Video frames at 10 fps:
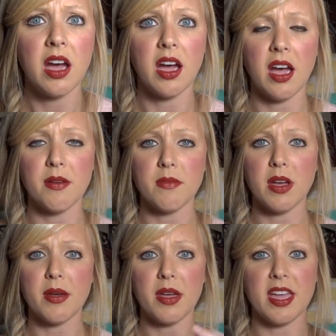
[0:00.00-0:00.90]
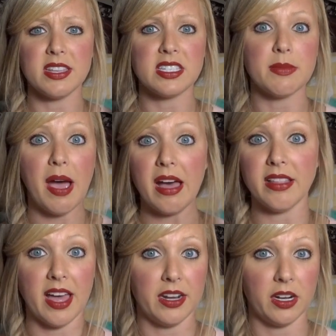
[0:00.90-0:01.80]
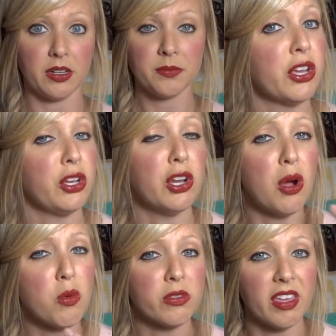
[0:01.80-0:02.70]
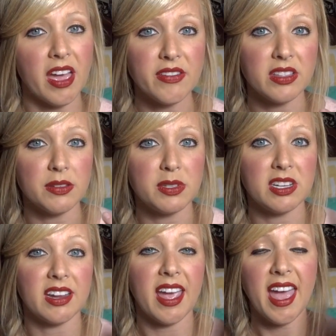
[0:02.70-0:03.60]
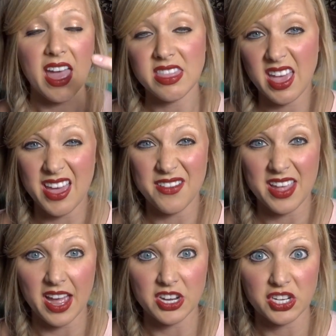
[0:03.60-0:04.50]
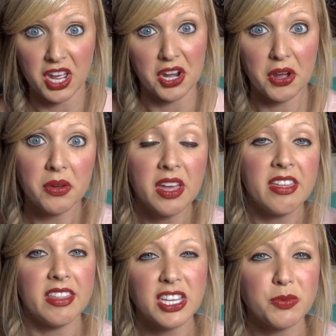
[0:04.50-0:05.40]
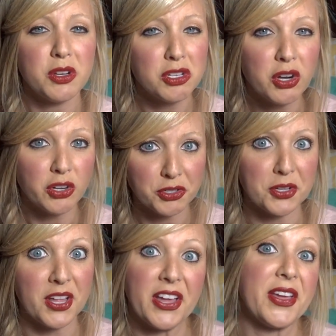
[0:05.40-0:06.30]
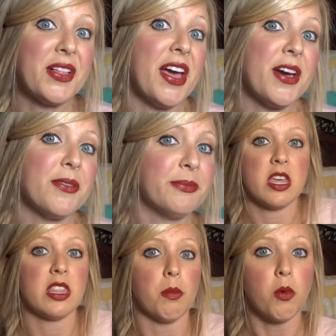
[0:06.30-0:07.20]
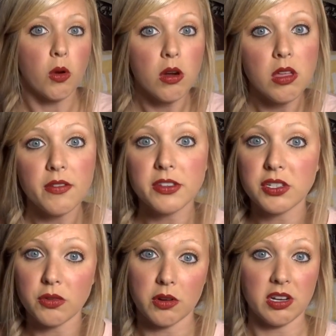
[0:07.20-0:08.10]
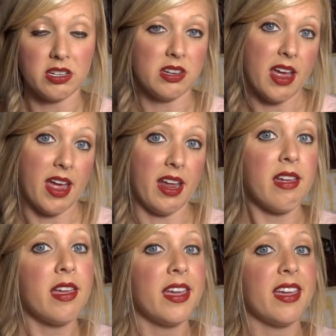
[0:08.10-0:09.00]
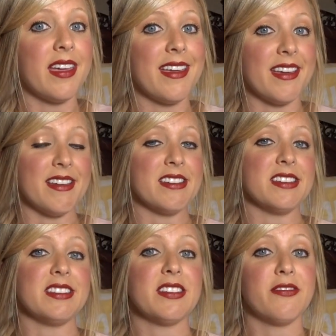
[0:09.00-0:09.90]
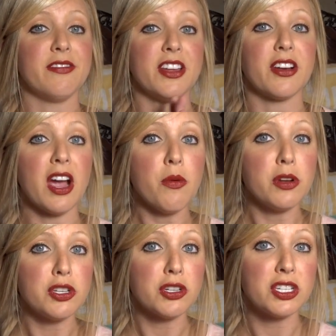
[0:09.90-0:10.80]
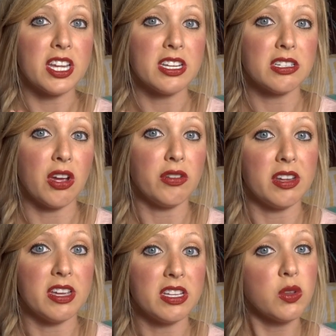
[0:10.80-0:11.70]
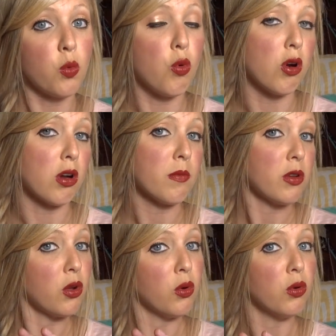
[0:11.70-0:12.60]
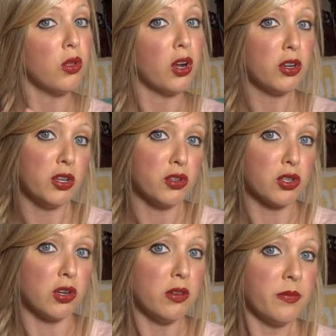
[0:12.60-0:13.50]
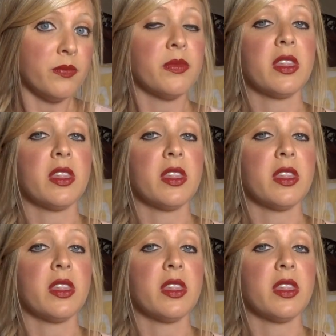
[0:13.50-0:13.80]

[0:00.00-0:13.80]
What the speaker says: and some eyeliner. You don't want the heavy lipstick and the heavy eyeshadow. That's when you start to look like a clown. The moral of the story today is figure out what your skin tone is, warm, cool, or neutral,